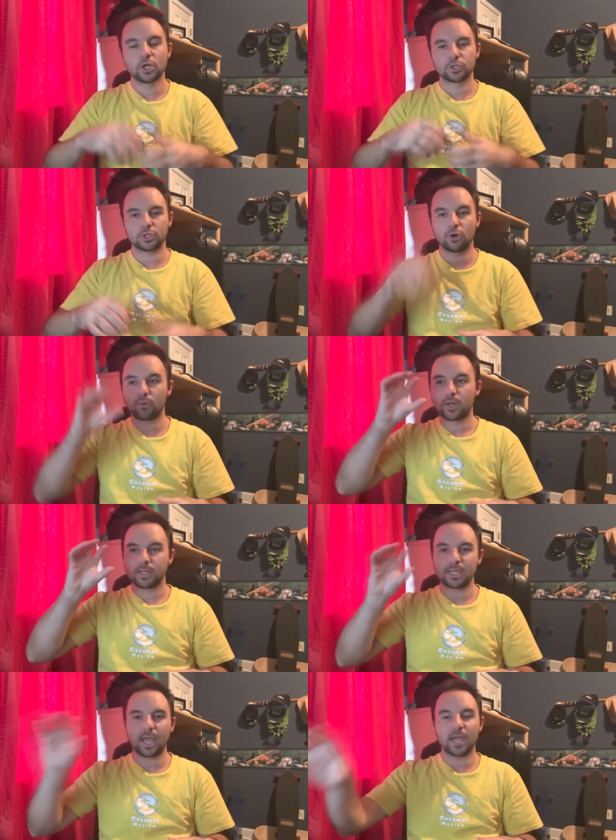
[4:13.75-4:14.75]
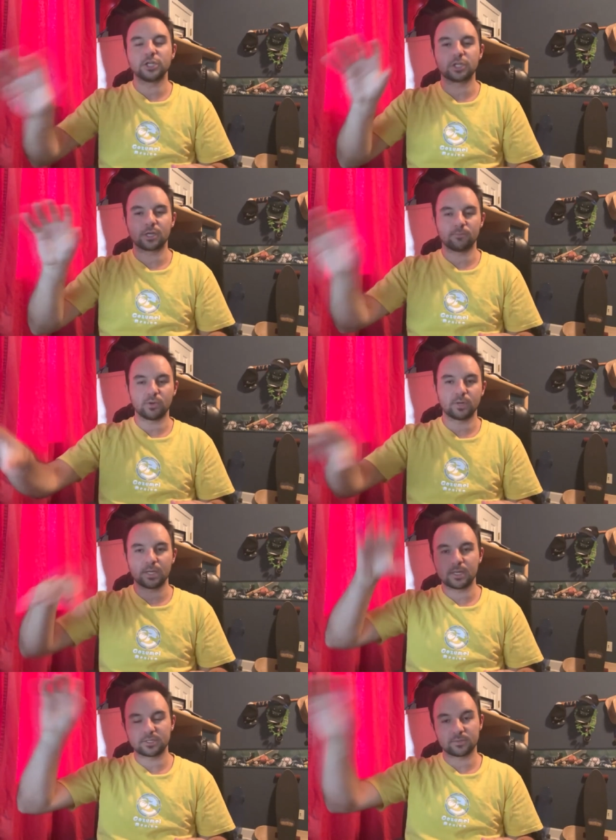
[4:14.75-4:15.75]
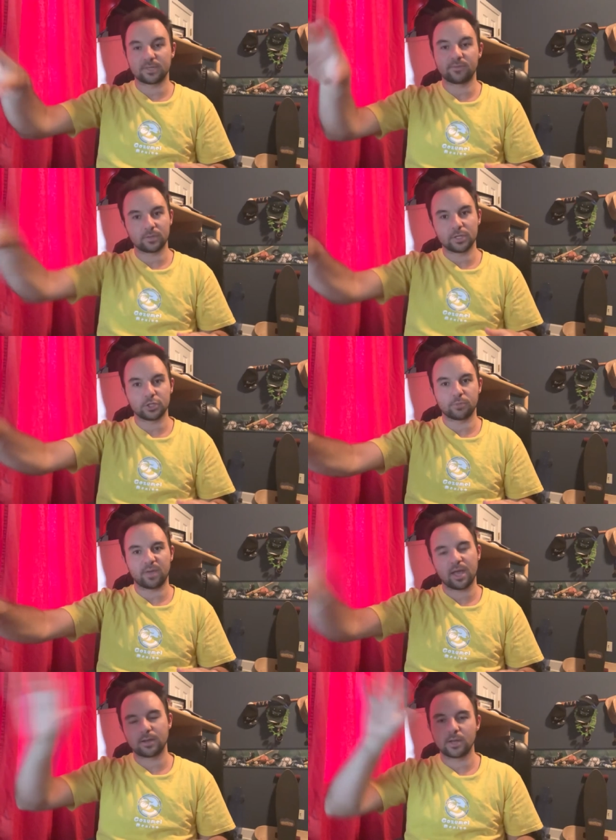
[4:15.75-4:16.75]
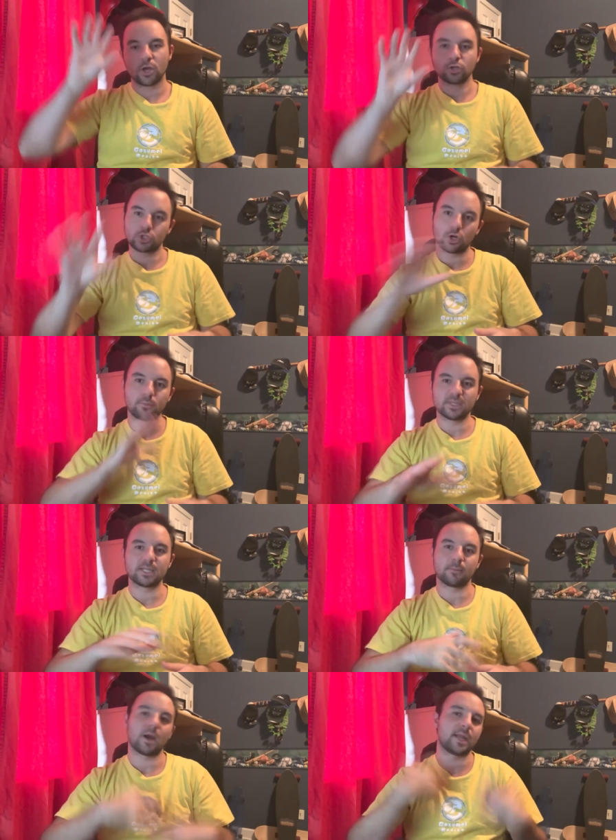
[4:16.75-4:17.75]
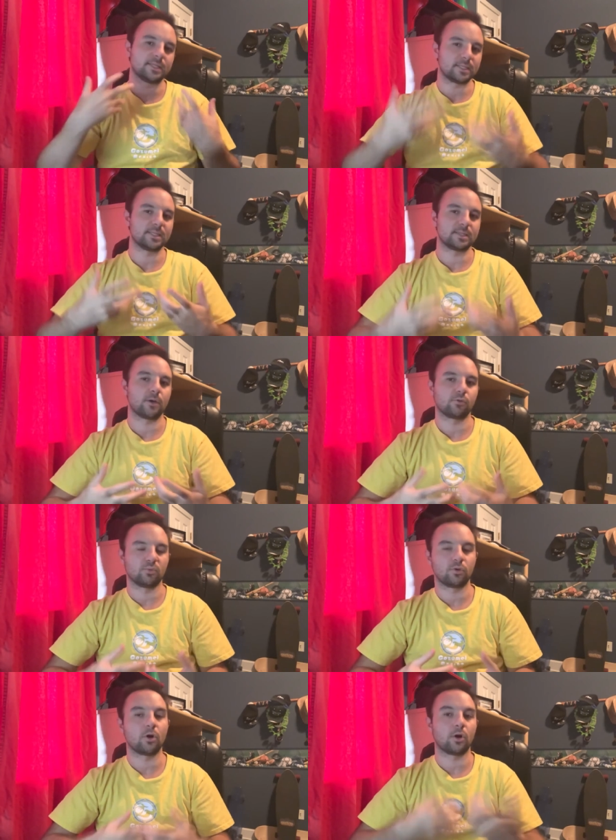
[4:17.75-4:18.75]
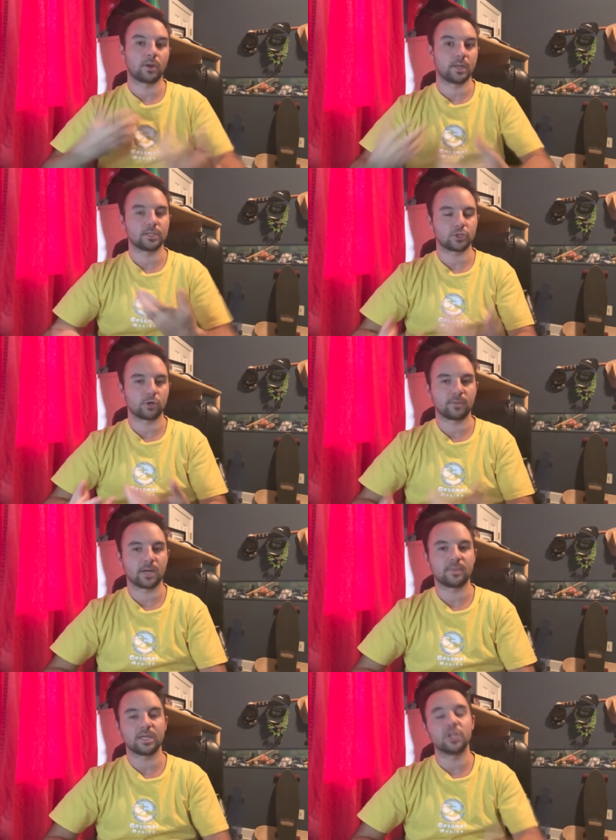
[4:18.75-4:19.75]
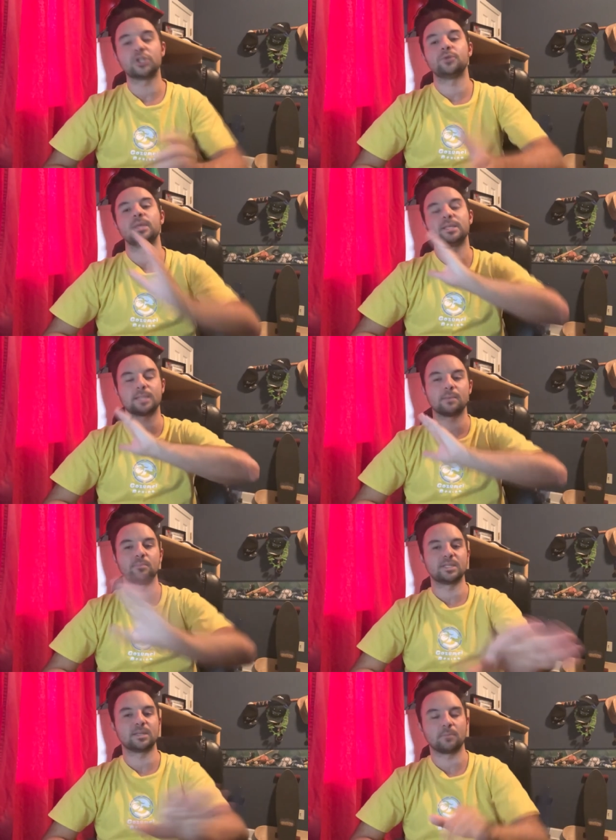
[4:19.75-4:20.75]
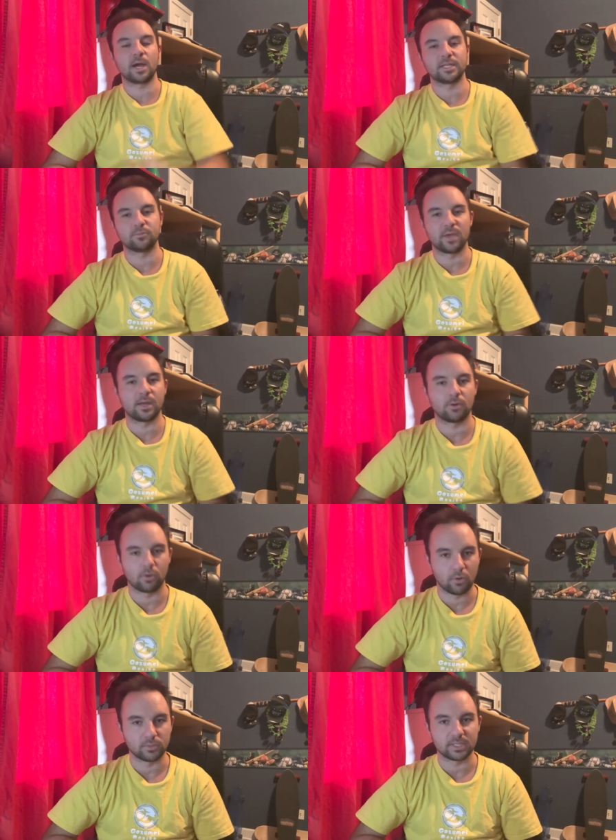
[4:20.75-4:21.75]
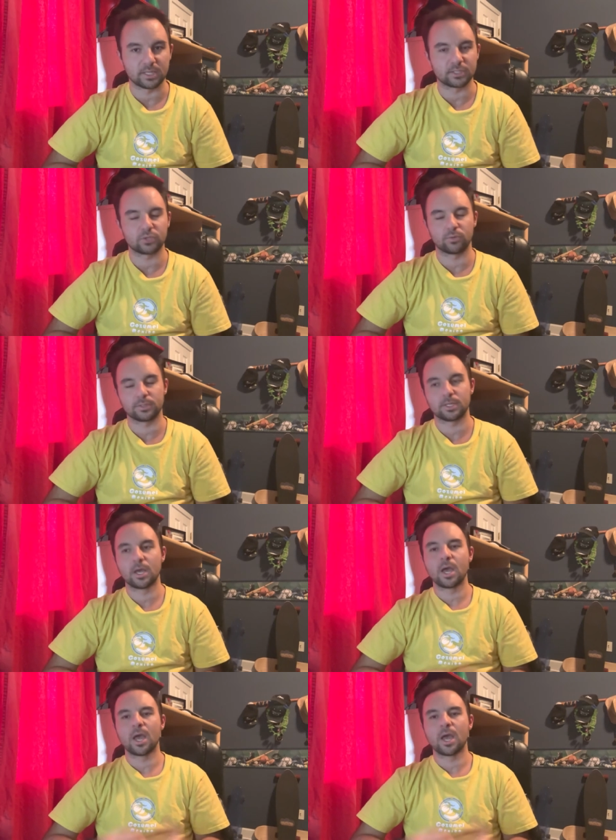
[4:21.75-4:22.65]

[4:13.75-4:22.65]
So the Asian community, specifically in Japan, saw Mystic Mine as a dishonorable card, and it started becoming an issue. And they said Mystic Mine is banned in our OTS stores.